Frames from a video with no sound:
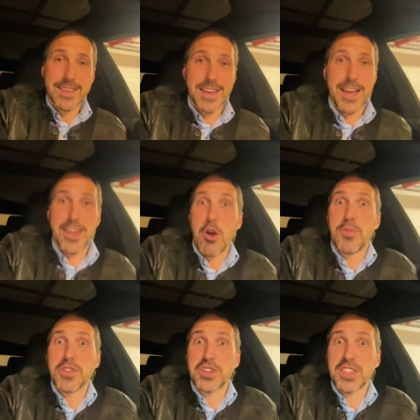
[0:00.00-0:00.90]
I hope
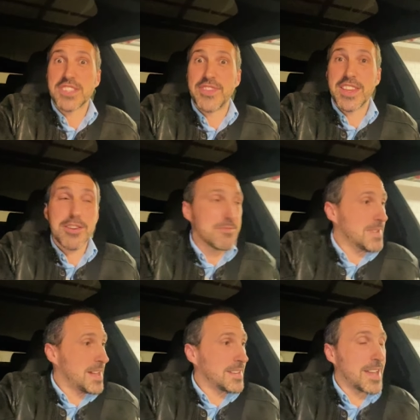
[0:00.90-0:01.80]
you enjoyed this video
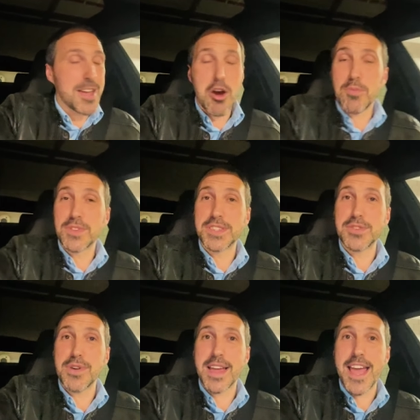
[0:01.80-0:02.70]
and I hope to see
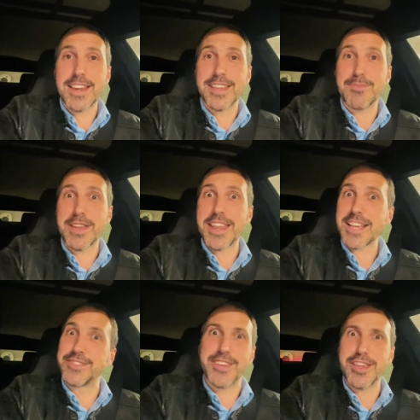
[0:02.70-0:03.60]
you again in my
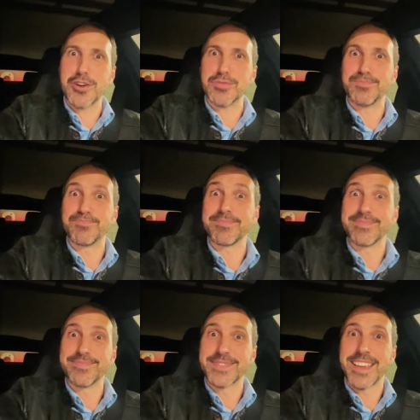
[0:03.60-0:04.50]
next video.
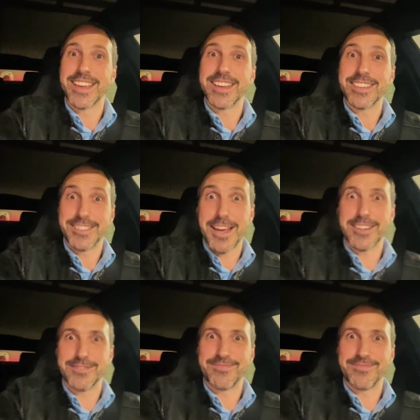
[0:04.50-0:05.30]
Done.